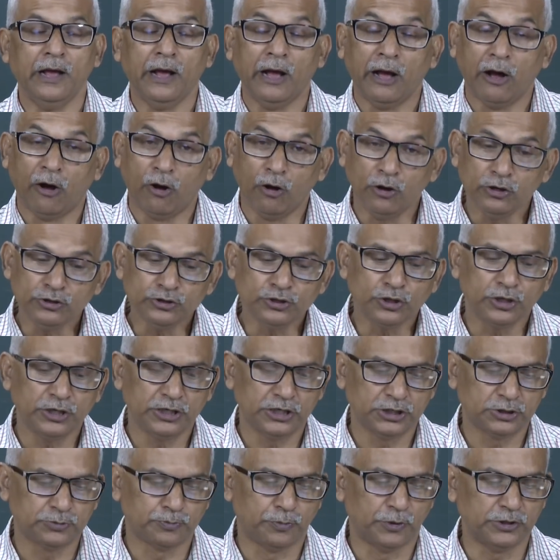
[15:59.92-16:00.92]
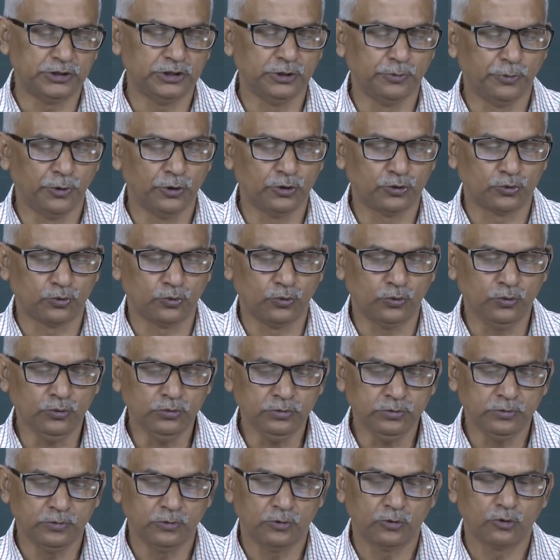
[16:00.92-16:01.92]
Also, it is possible to
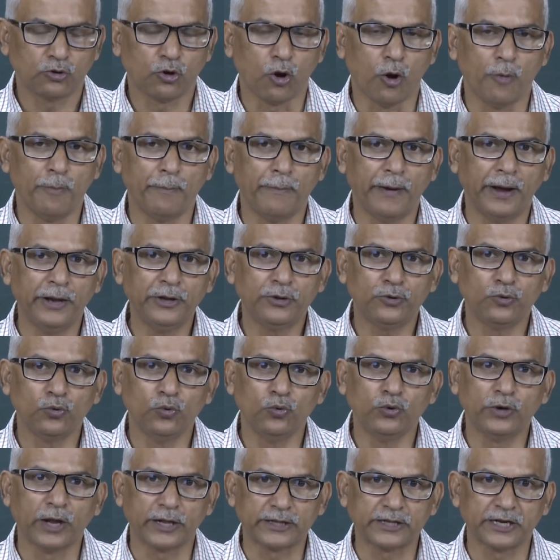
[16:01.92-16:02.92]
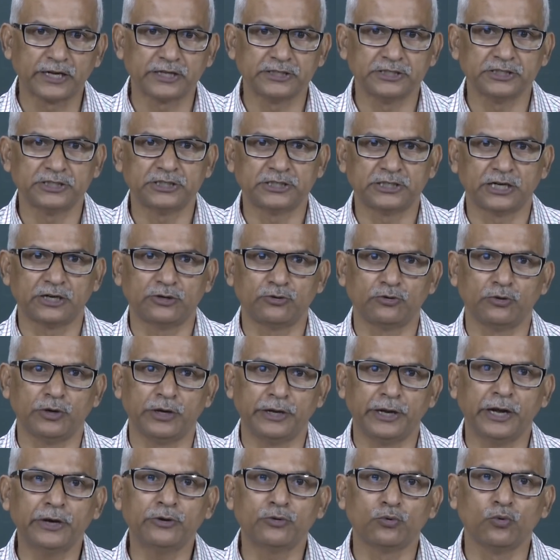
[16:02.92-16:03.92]
combine two data registers
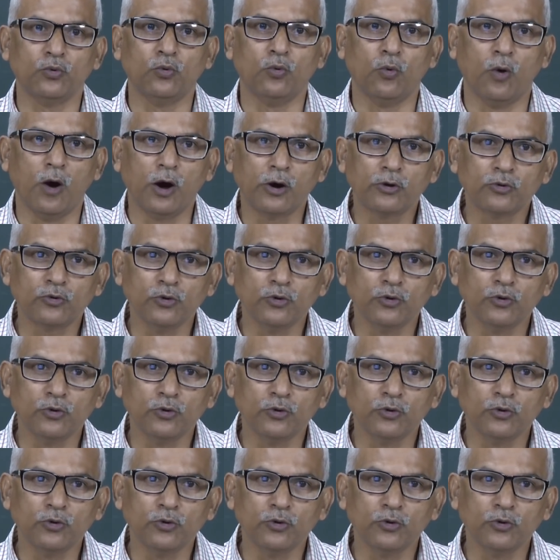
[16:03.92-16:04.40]
together to work